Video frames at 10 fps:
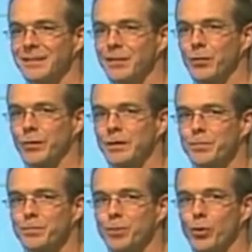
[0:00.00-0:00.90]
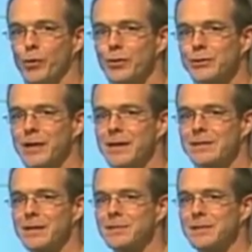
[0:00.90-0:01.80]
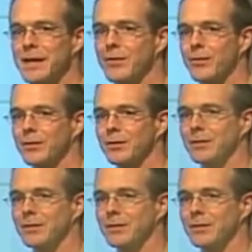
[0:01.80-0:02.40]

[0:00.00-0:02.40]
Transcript: And we're going to pull those concepts together